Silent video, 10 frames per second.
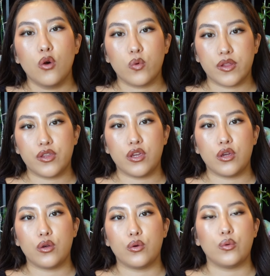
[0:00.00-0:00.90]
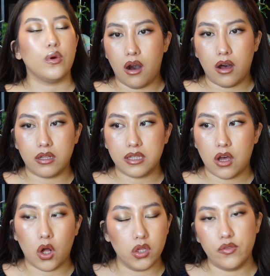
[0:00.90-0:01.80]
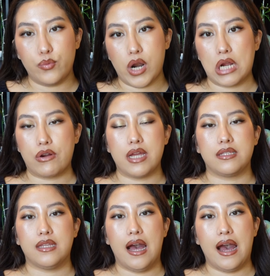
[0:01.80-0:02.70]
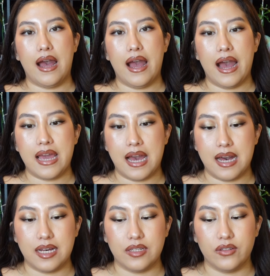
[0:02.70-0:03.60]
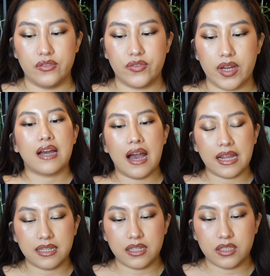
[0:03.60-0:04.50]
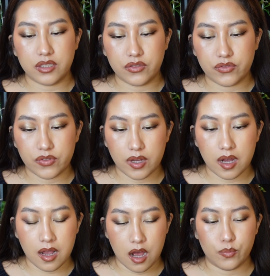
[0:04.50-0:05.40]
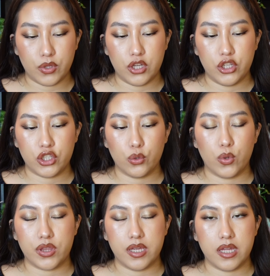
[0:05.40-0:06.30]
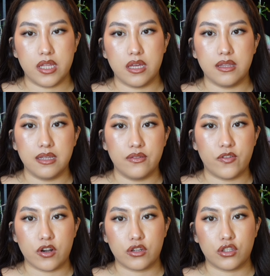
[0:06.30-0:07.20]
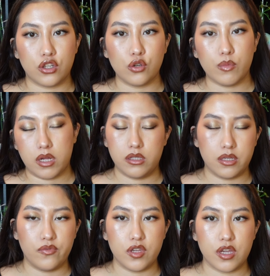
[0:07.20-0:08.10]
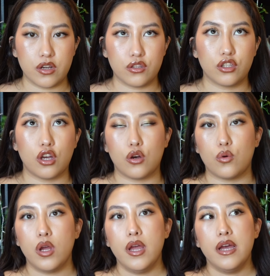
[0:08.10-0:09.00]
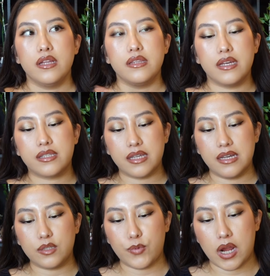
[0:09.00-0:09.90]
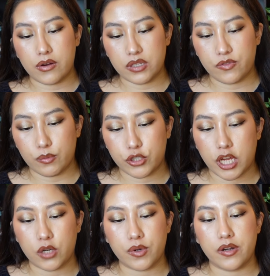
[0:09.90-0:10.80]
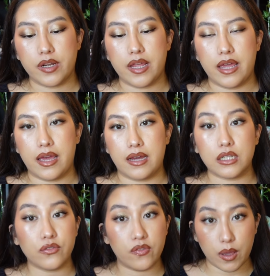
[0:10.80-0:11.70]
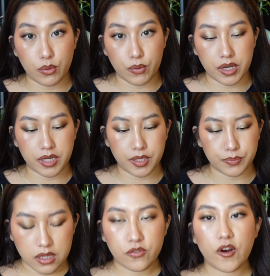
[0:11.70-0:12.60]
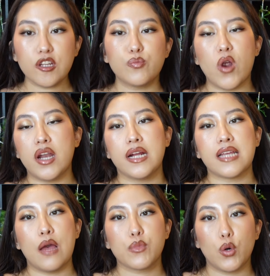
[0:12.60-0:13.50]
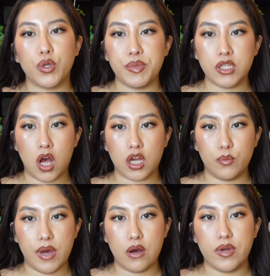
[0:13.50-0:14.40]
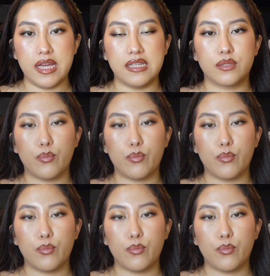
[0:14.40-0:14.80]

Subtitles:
with you on all of the progress that I have kind of accomplished within the first 2 months of the year. So this is progress from January and February. The first product I'm going to be talking about is